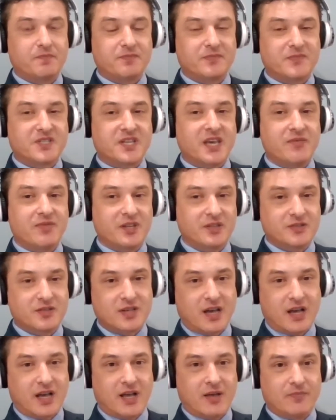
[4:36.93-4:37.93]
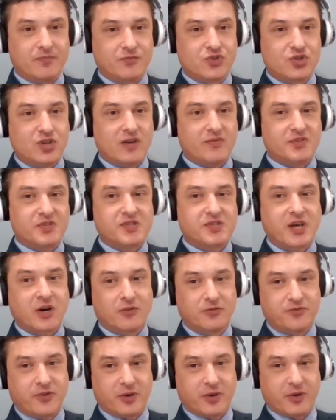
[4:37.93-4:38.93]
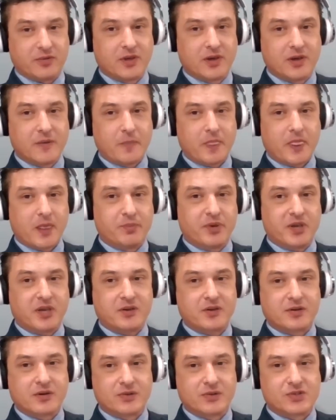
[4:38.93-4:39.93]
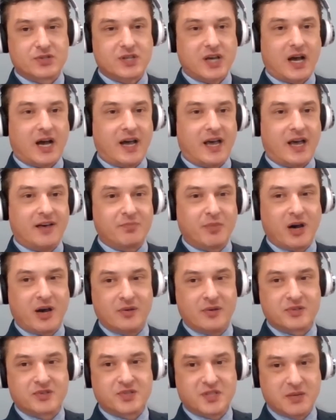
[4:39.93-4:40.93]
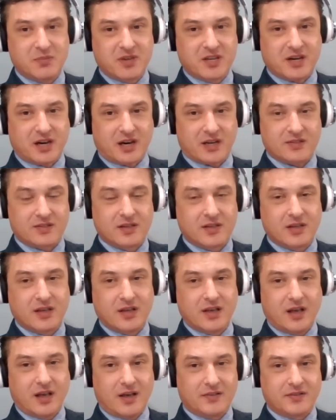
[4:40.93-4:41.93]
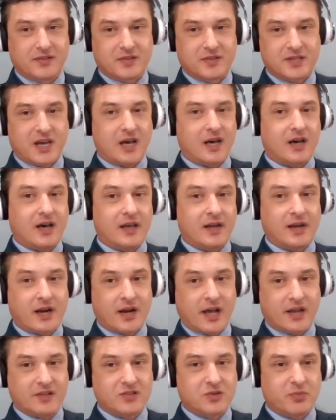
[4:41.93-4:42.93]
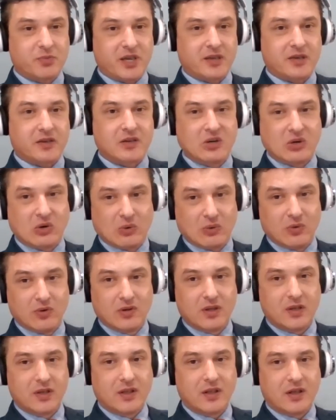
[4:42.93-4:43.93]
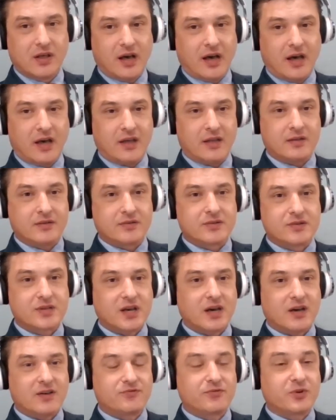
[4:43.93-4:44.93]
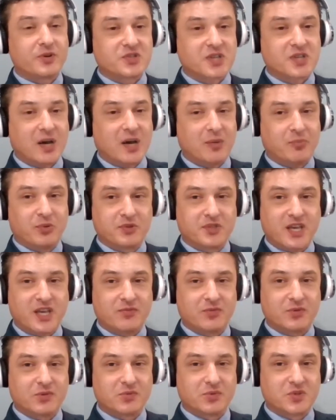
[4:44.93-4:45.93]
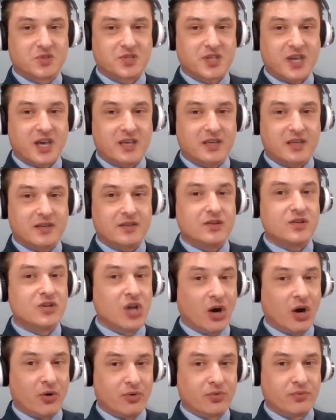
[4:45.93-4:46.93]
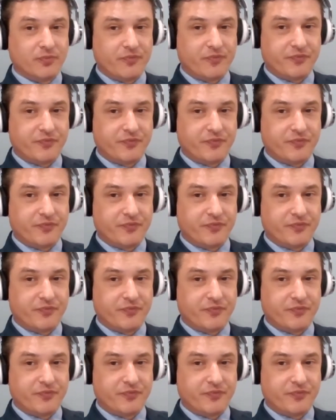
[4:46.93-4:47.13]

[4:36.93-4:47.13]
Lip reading: David, do you have a cell phone? Because I have my own SIM card and I'd like to make a call. And for example, David would say, no.